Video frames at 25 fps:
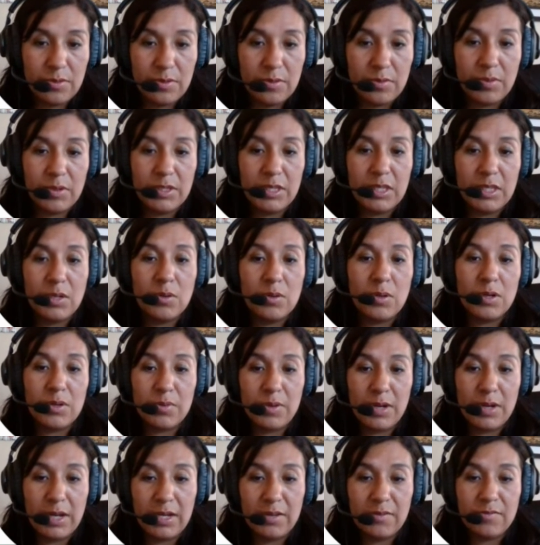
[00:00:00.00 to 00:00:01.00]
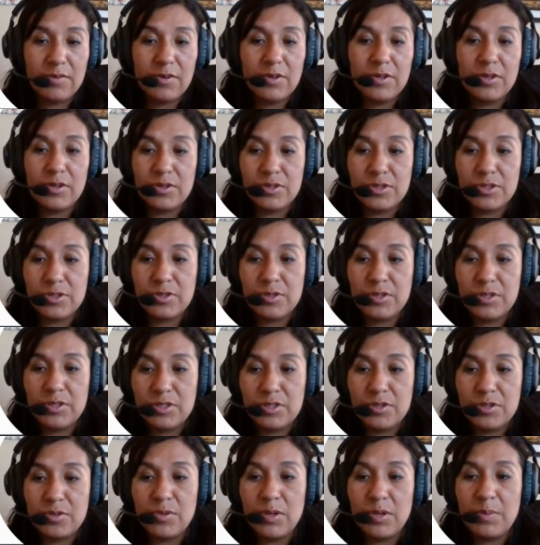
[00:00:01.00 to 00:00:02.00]
when you are ready for your students
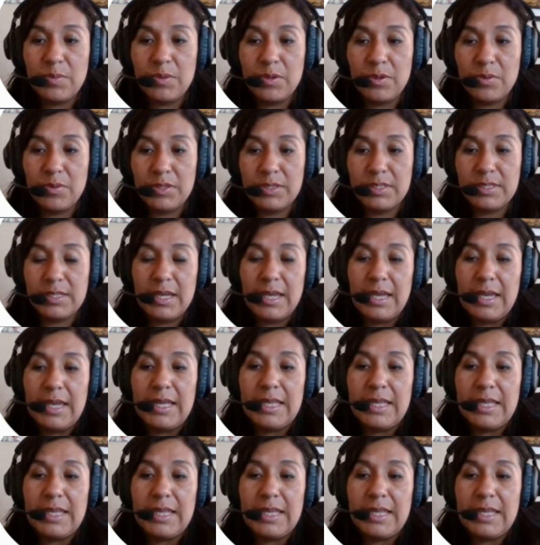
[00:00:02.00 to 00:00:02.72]
to review it.